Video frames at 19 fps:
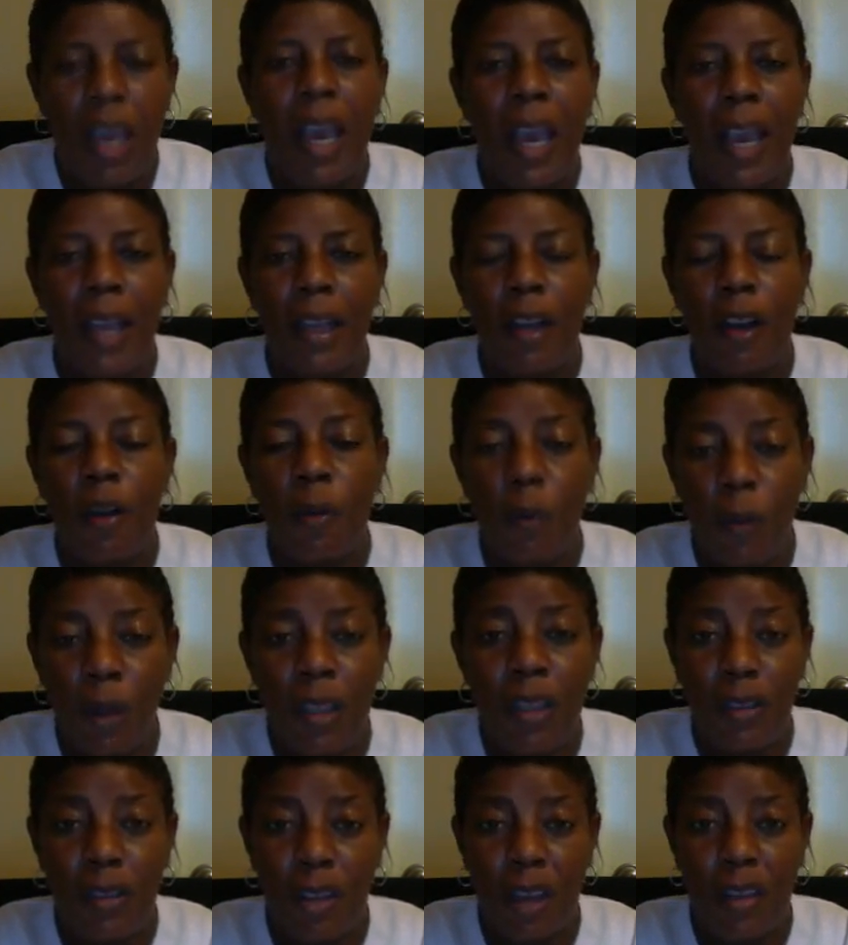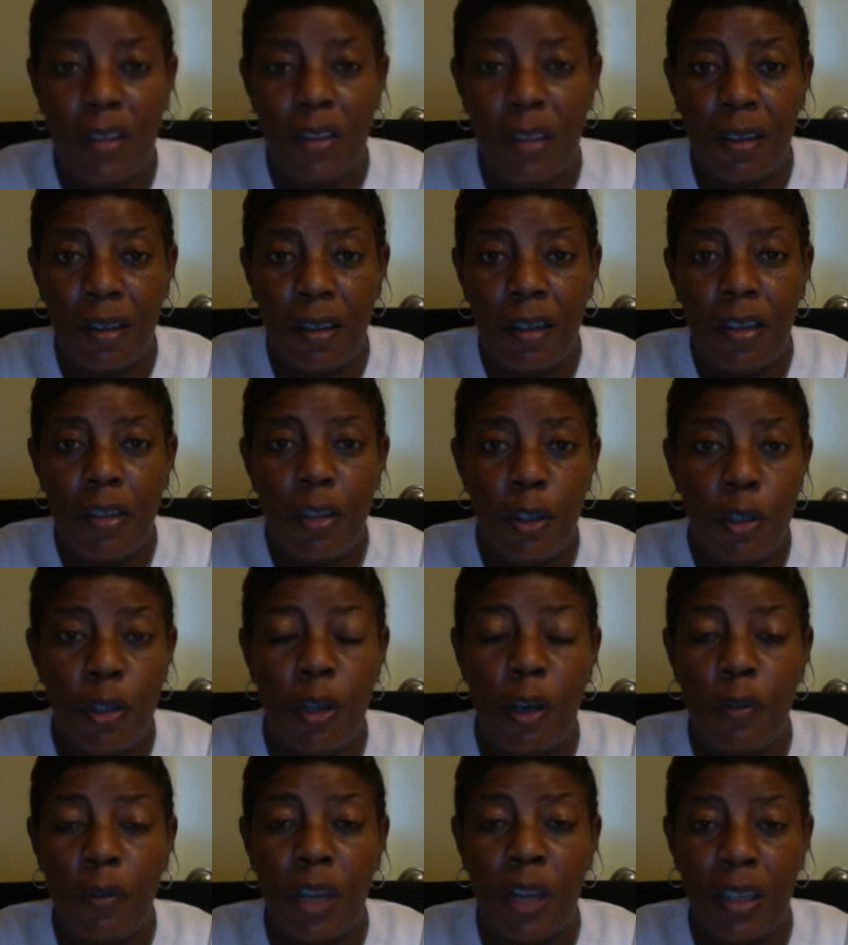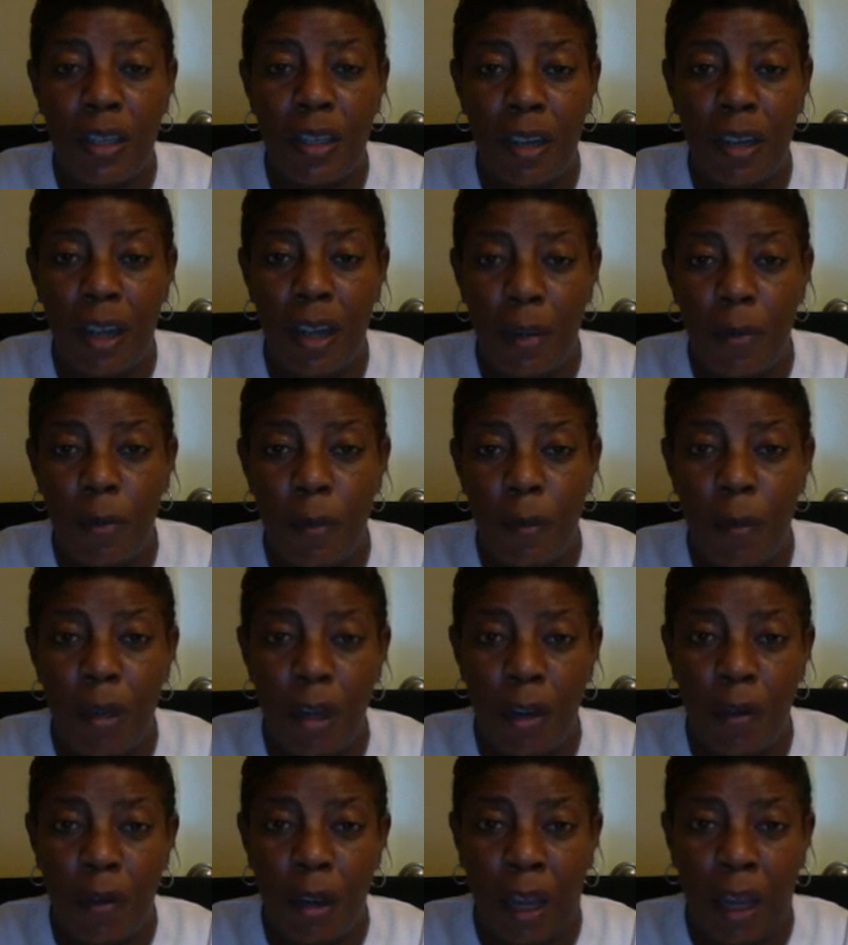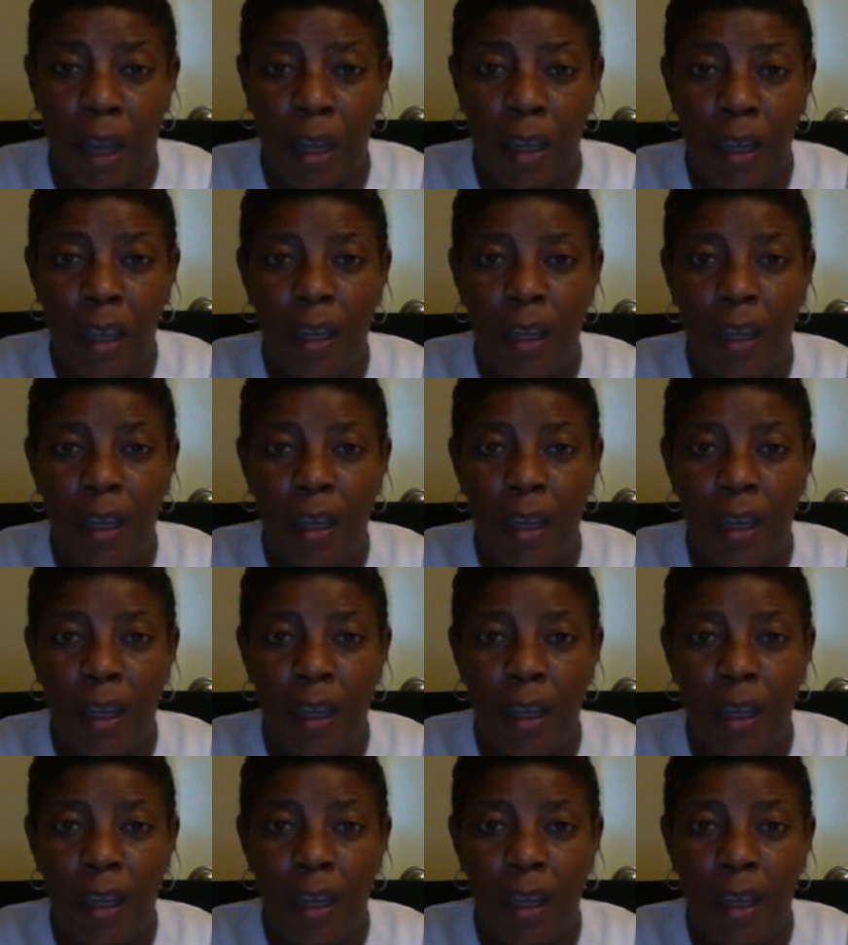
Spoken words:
And go with Jason to show Jason that he will be okay.